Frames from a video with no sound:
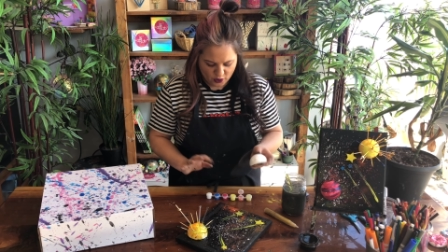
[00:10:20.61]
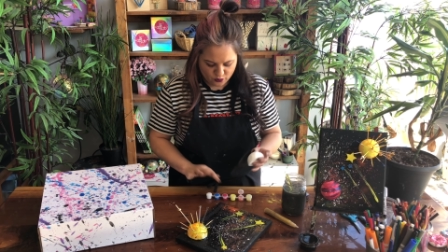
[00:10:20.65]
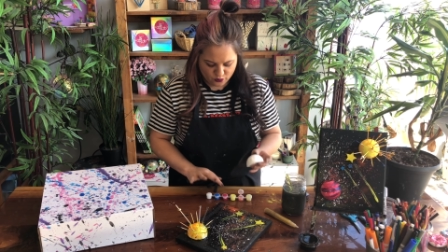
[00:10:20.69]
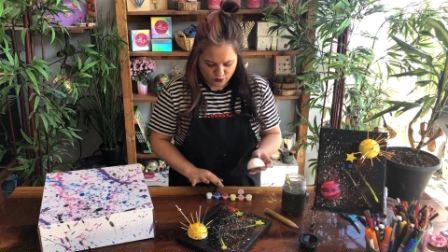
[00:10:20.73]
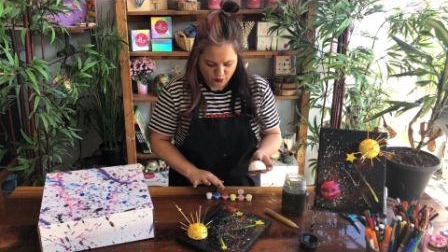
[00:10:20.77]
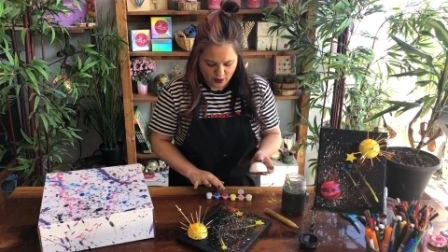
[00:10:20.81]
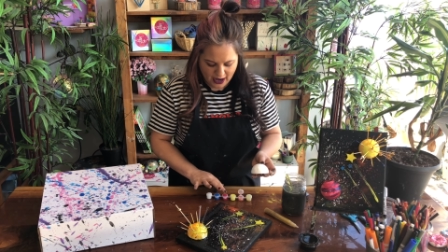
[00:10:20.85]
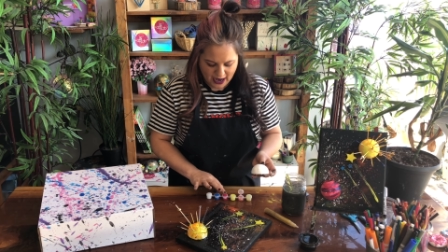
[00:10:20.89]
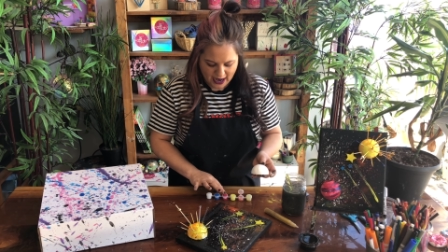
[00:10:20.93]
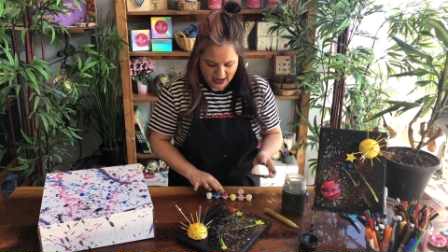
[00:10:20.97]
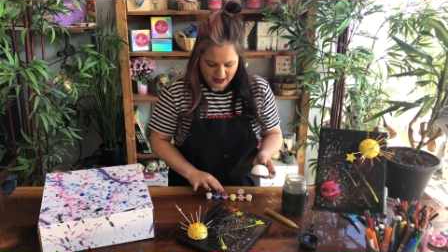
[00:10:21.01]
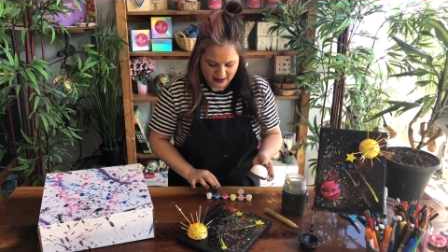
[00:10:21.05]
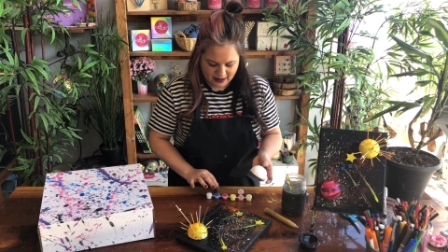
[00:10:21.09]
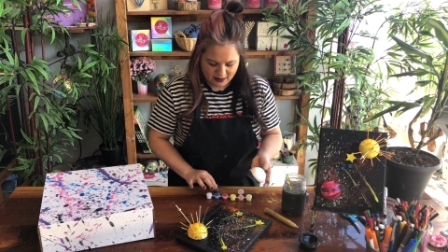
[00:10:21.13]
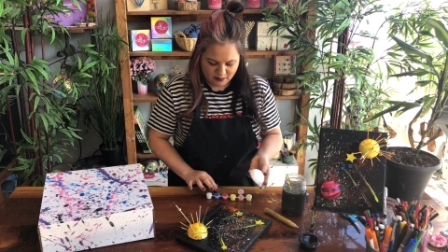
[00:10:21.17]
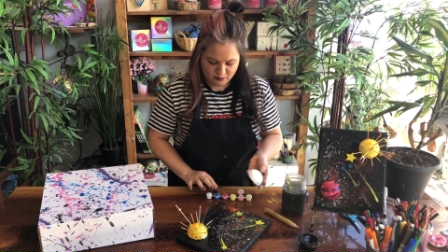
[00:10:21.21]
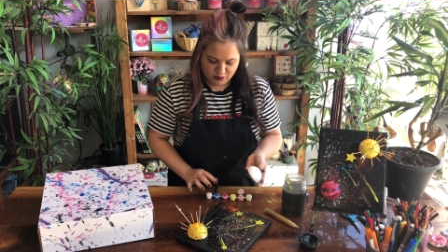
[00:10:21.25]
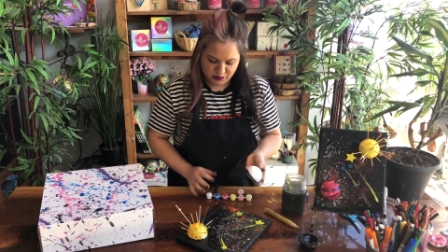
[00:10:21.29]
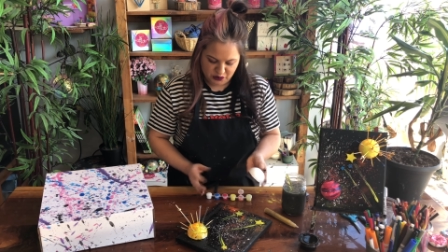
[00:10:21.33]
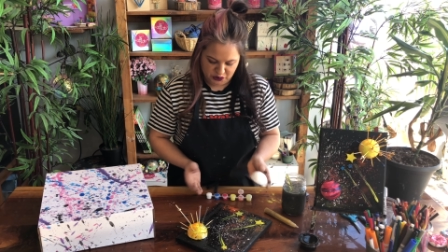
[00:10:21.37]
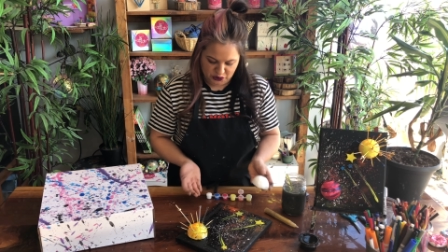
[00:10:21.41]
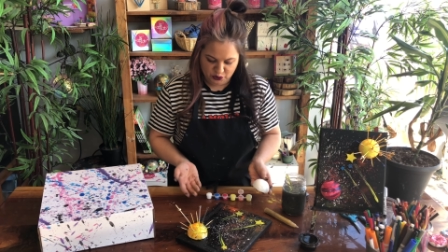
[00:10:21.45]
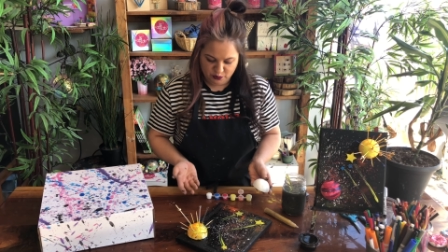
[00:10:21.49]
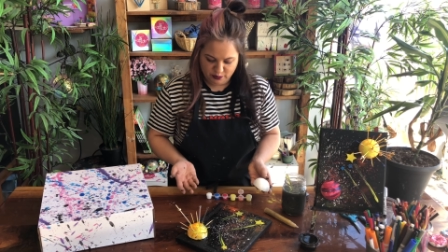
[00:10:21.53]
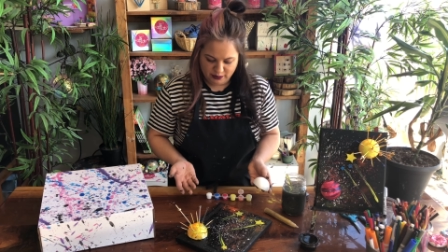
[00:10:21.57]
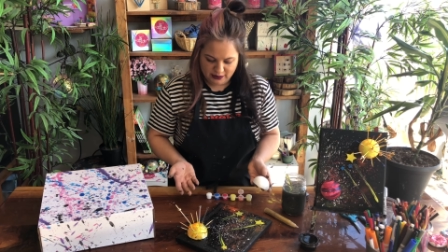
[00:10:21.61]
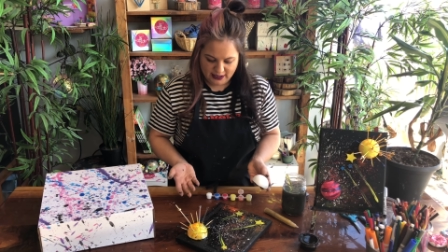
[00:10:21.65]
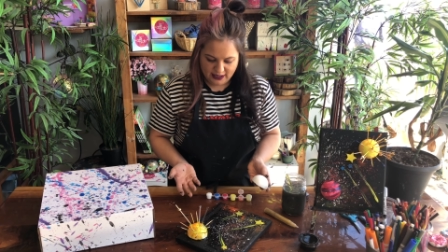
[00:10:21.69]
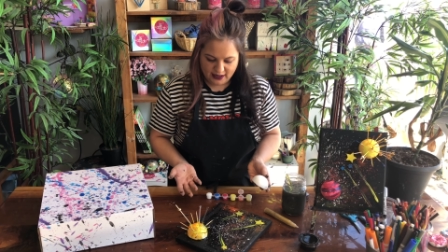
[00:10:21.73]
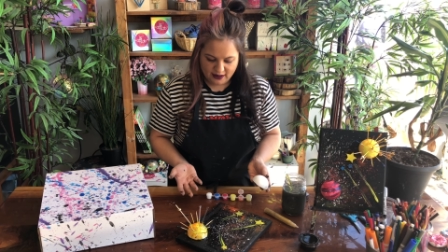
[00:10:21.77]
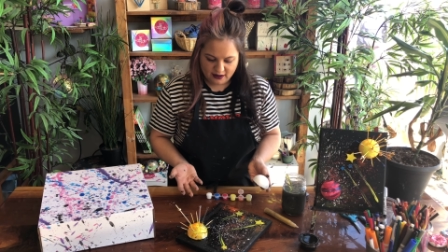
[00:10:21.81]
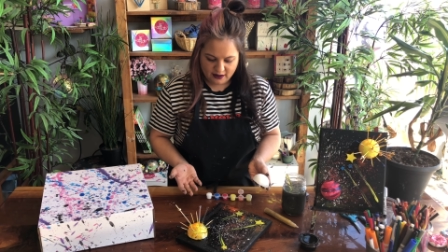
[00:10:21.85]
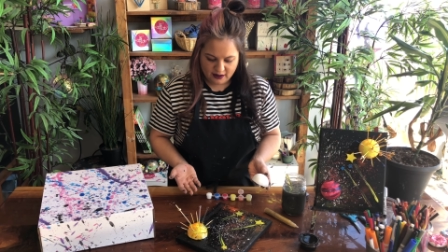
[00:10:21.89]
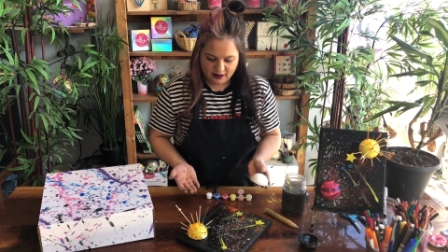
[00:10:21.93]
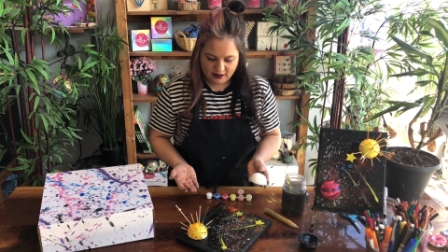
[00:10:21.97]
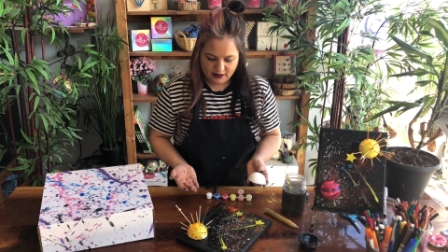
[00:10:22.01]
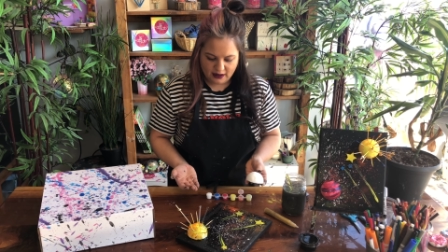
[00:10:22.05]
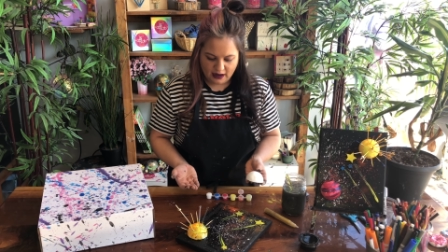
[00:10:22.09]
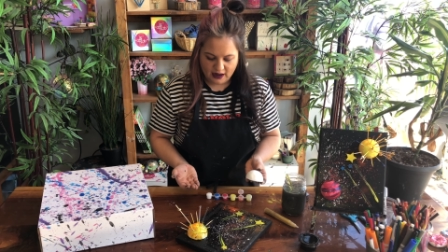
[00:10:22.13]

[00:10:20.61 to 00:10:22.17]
red and blue planet.